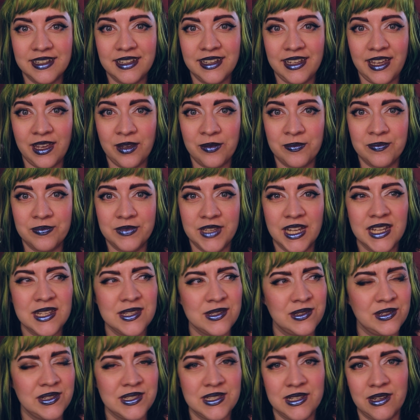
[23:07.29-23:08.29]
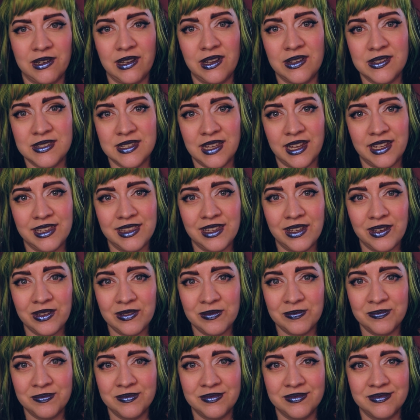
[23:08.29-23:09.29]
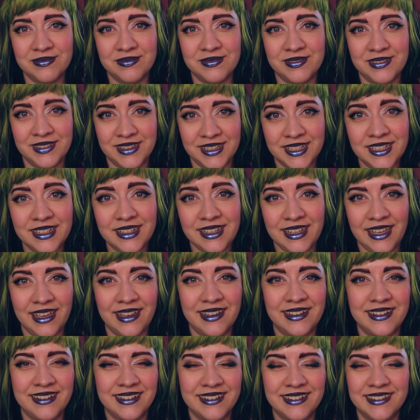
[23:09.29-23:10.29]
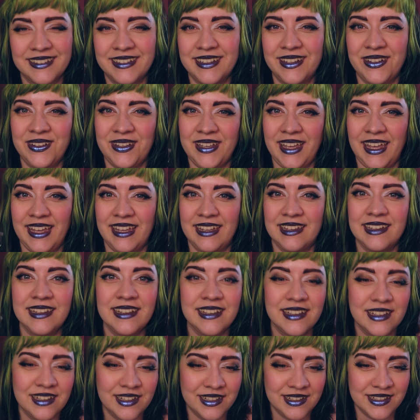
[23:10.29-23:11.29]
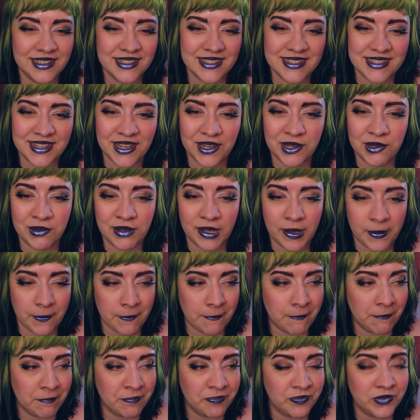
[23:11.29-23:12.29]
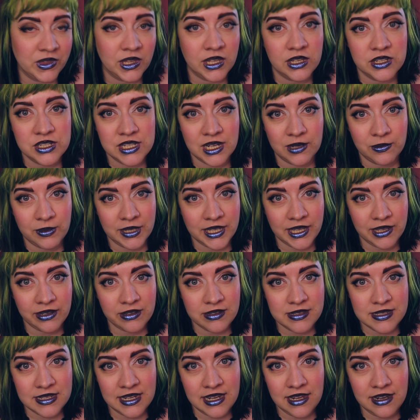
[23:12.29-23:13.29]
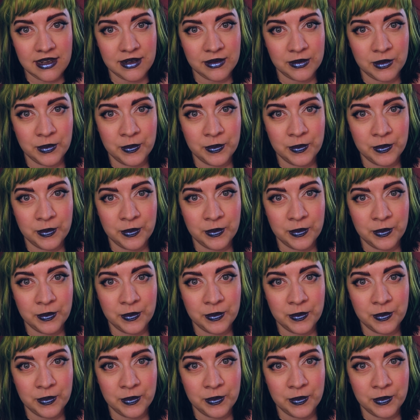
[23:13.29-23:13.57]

Yeah, that's also outside though. Yeah, okay. So, shall we go outside?